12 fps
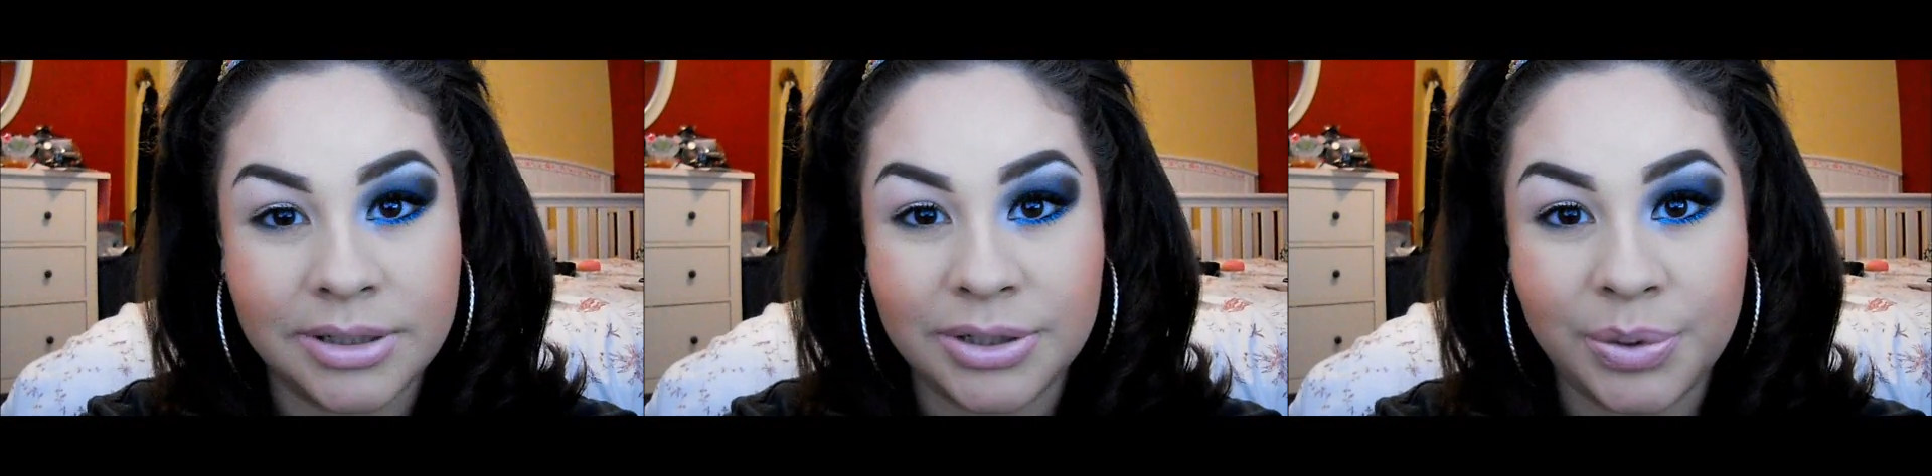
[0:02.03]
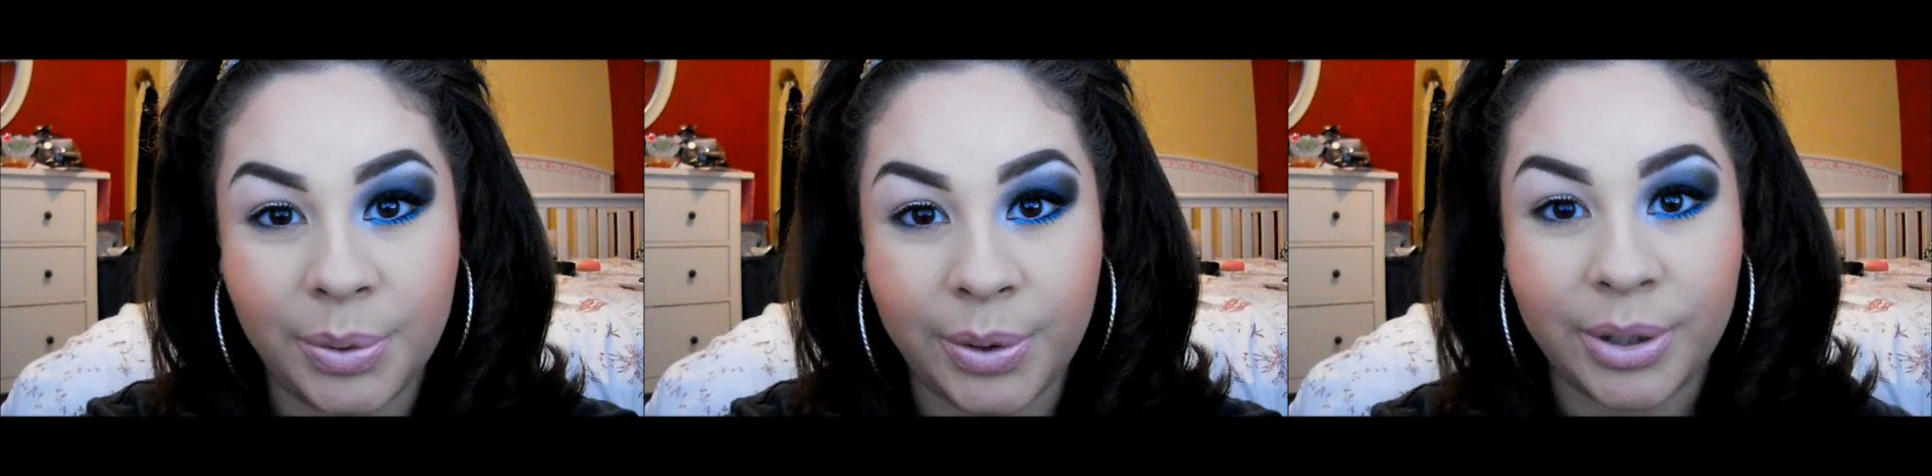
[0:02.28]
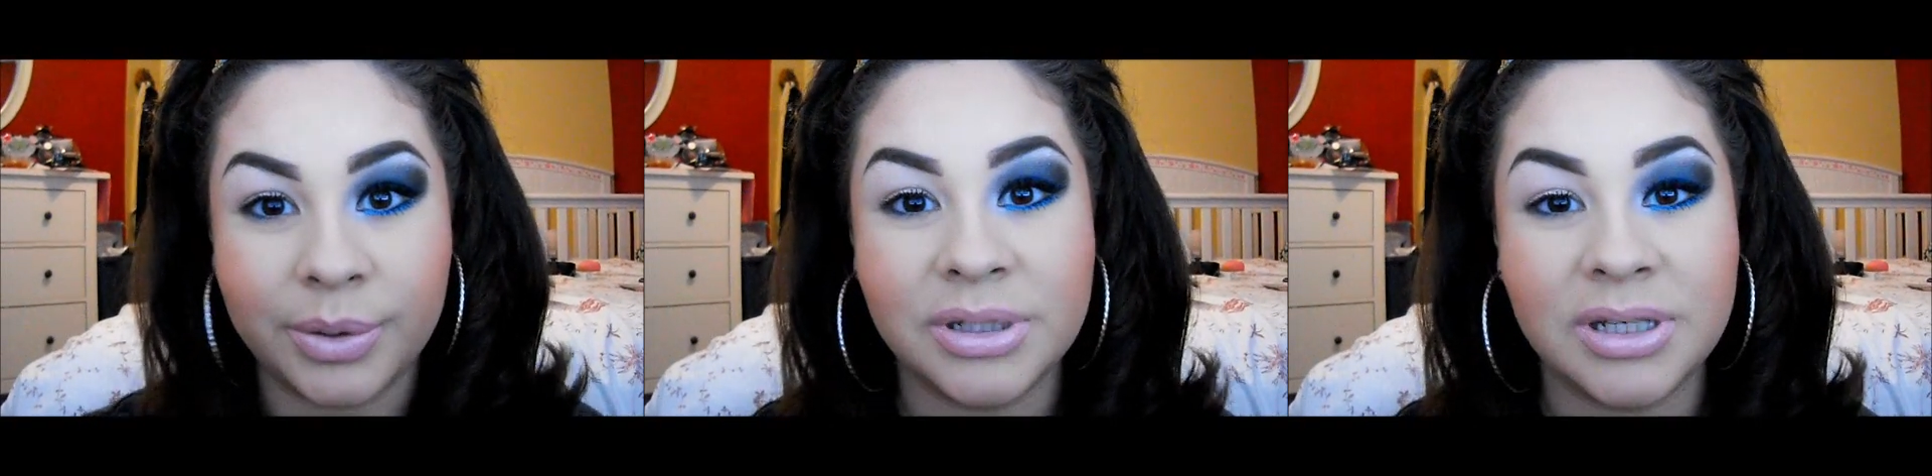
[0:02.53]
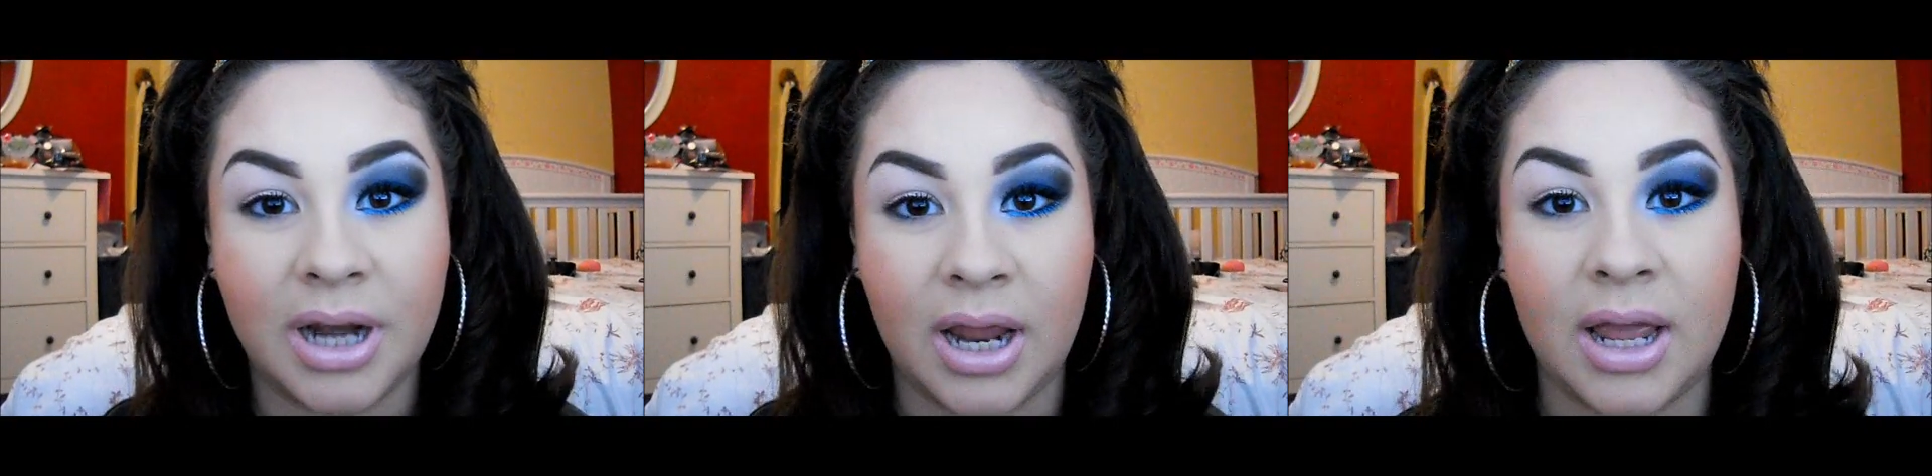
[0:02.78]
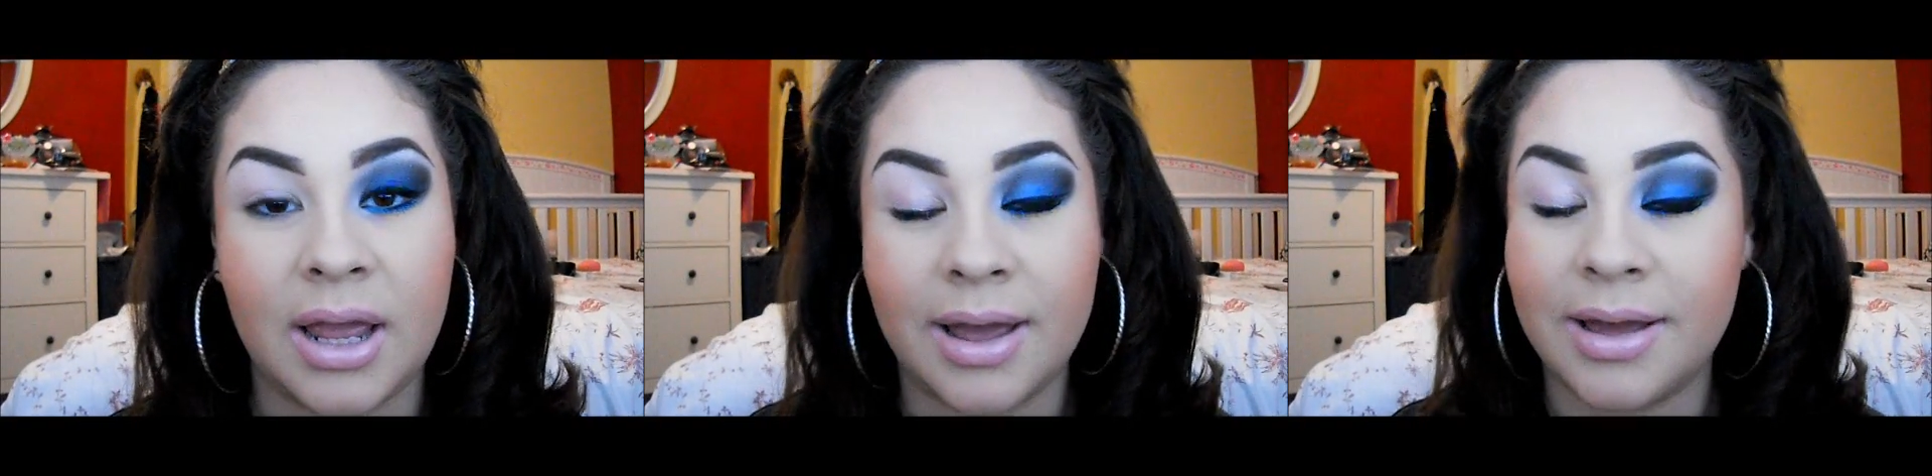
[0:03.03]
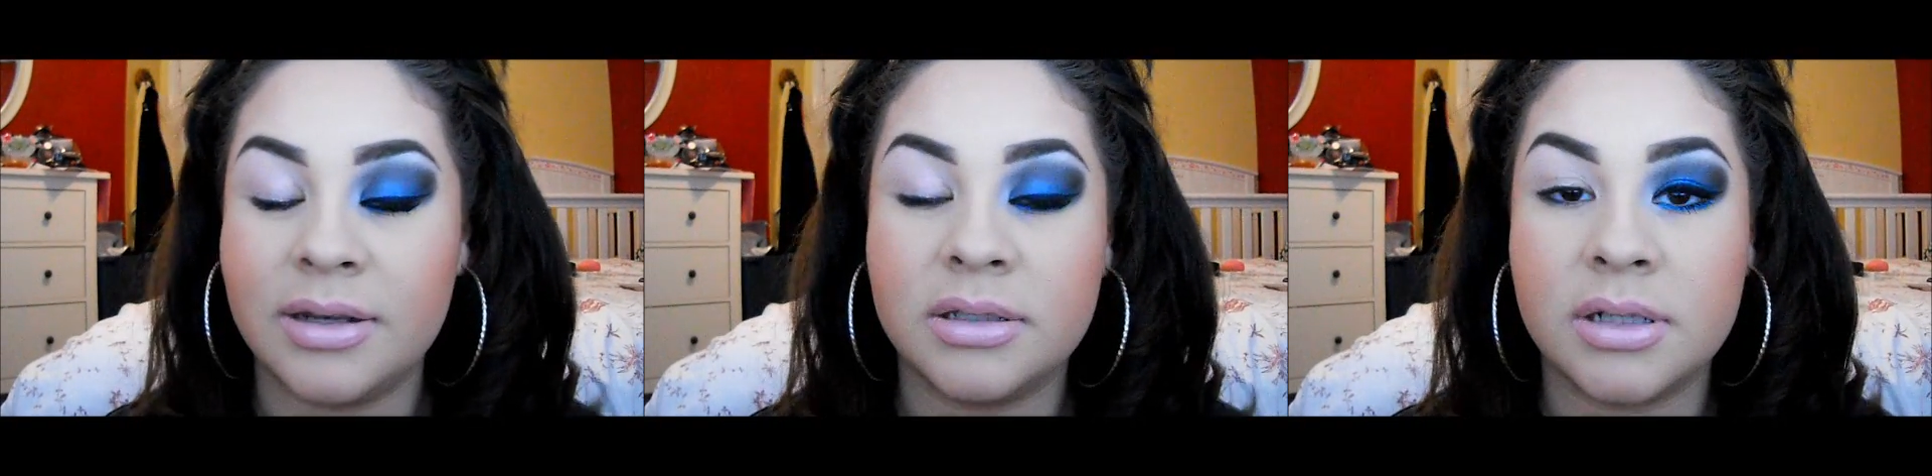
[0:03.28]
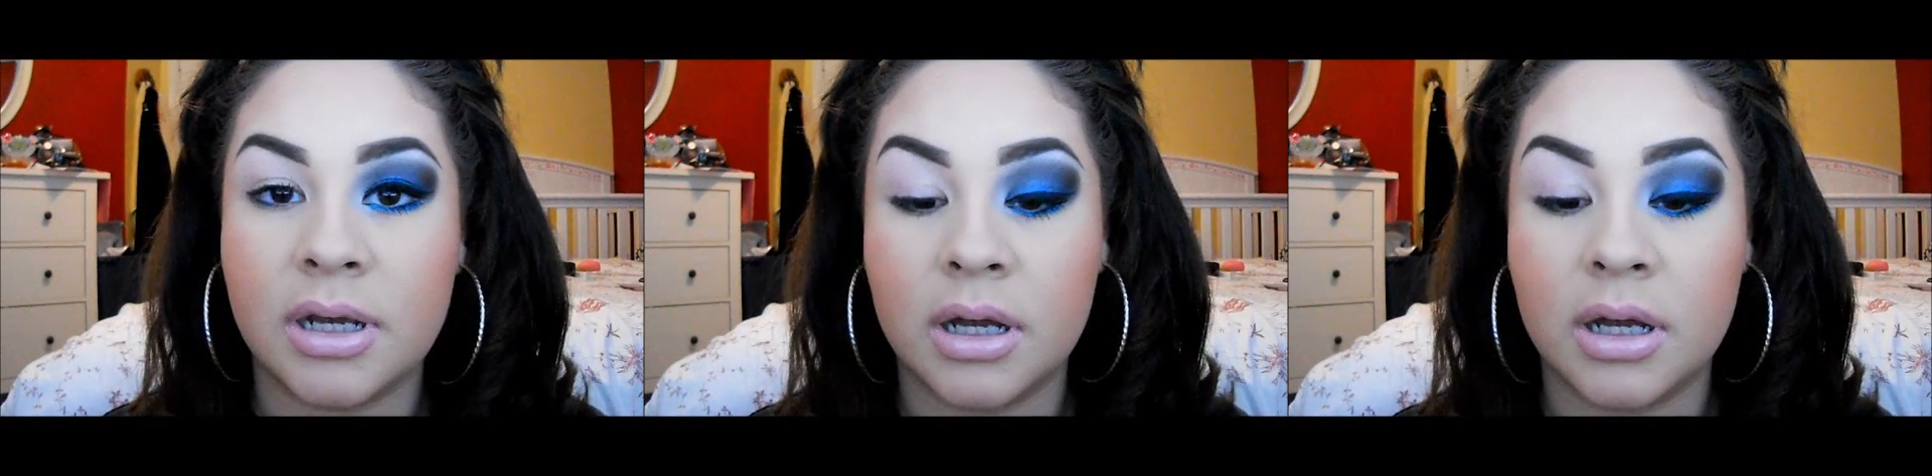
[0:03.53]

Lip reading: tutorial today, and